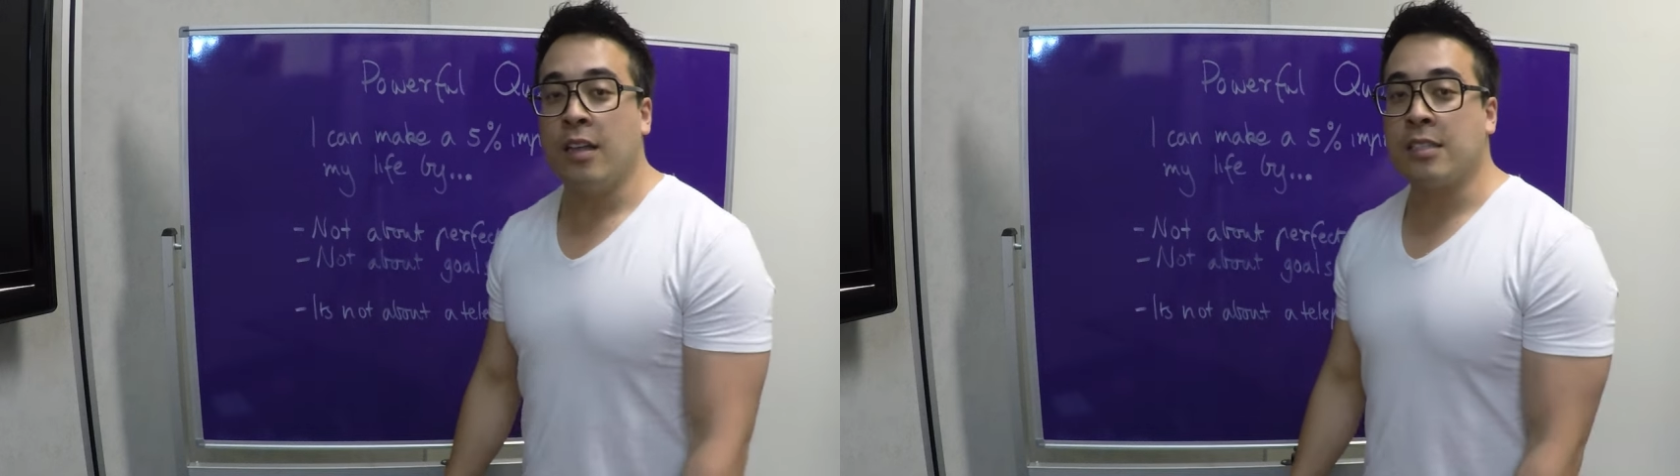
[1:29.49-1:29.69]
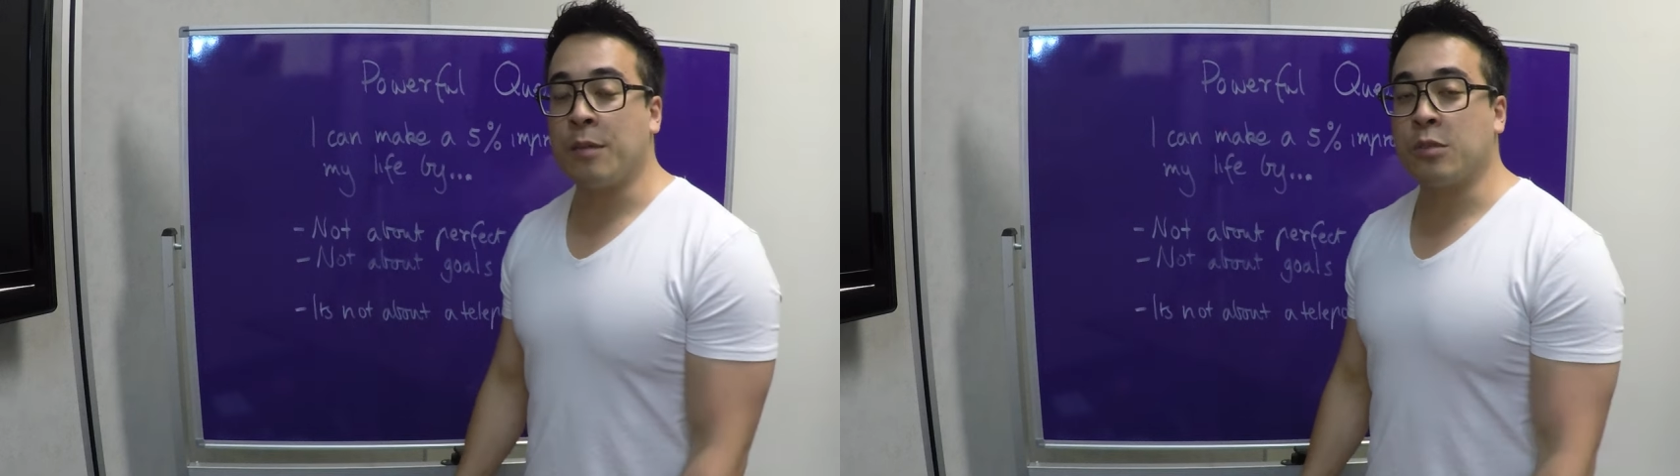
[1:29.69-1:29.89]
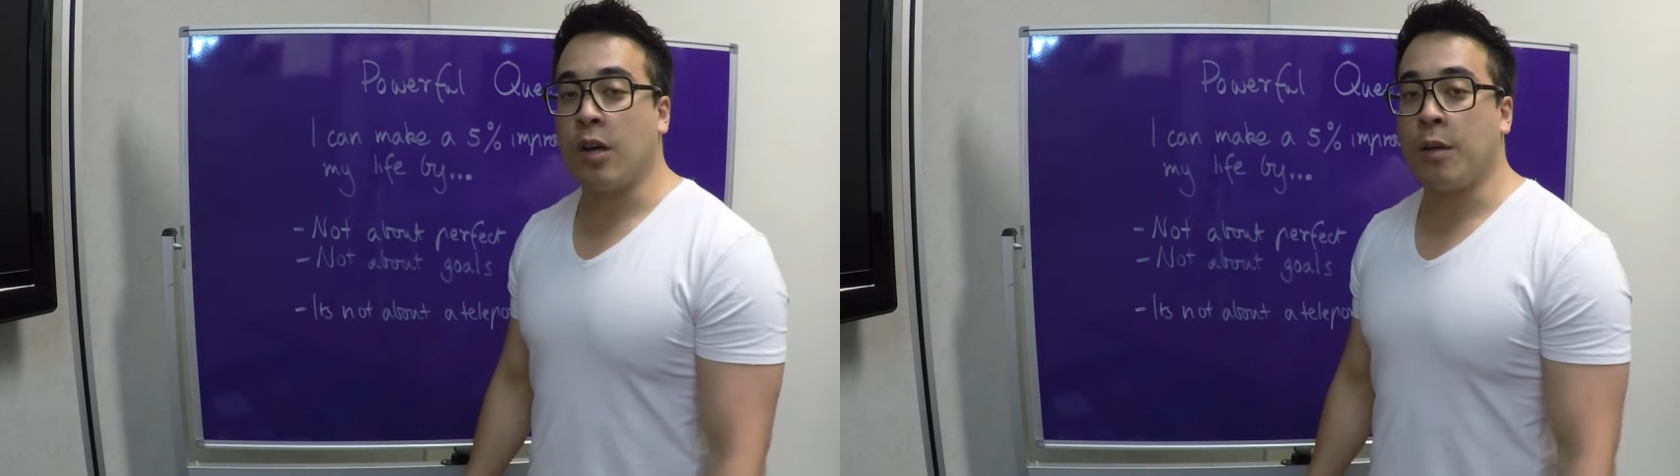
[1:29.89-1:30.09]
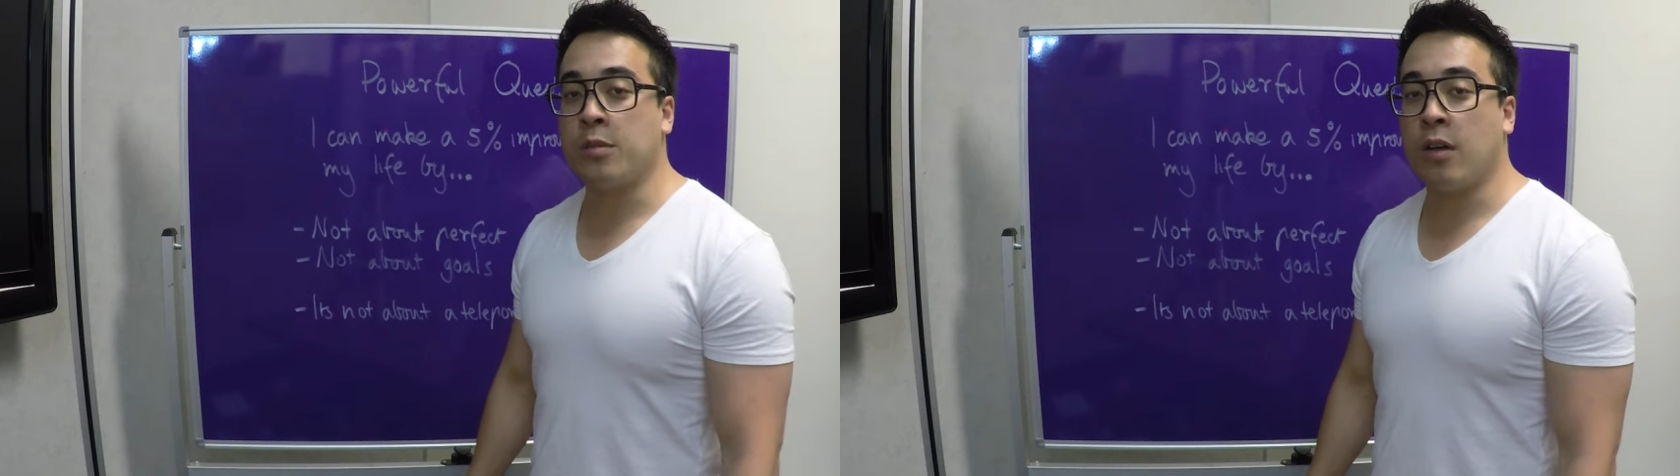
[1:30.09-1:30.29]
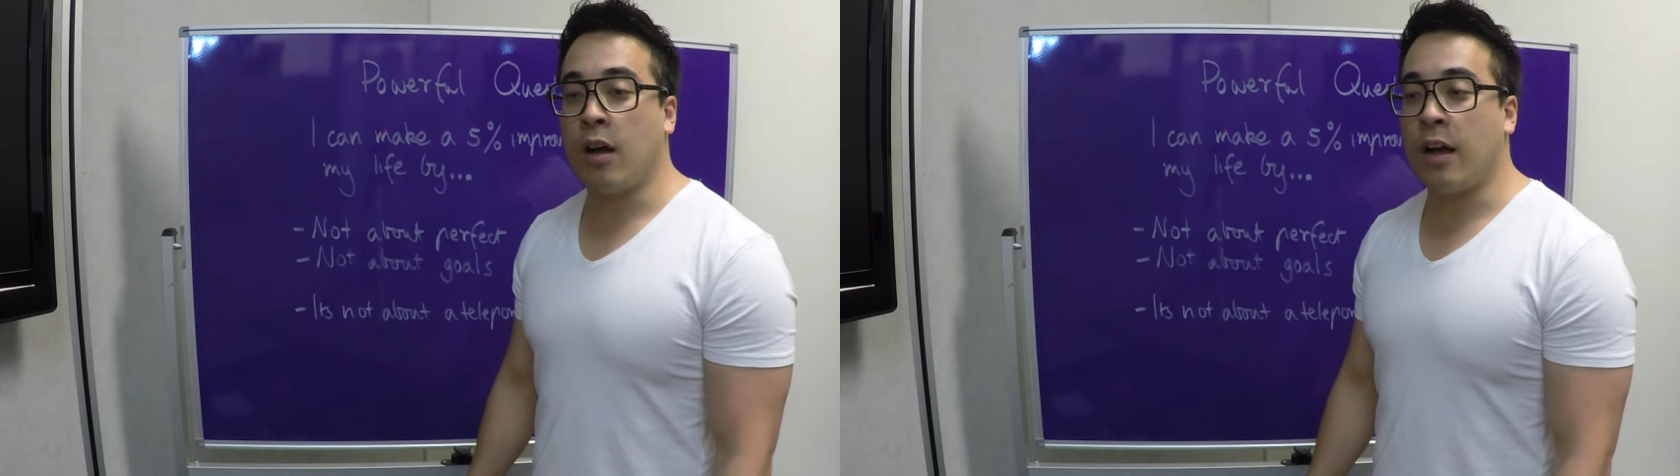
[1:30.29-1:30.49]

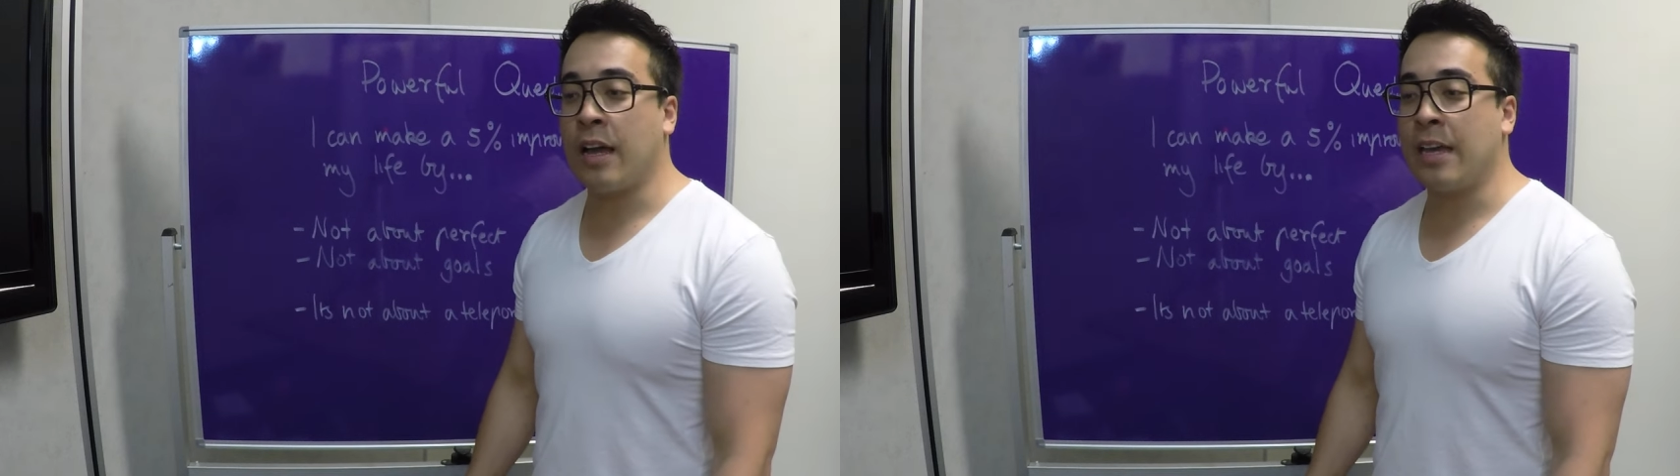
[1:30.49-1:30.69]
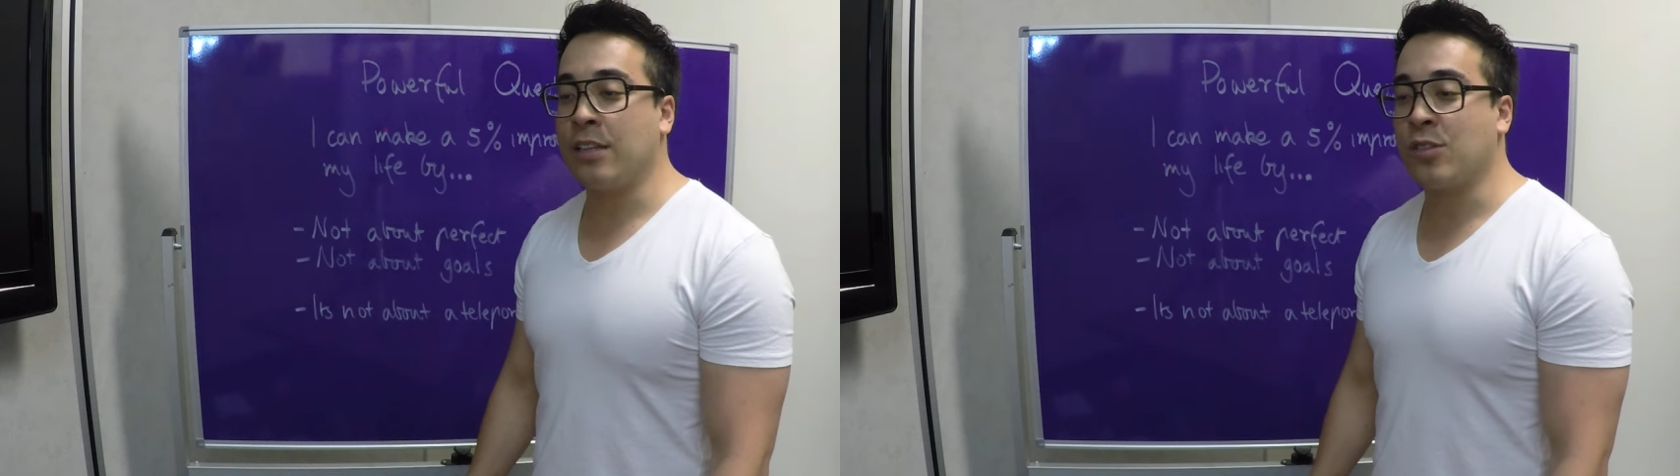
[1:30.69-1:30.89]
sometimes I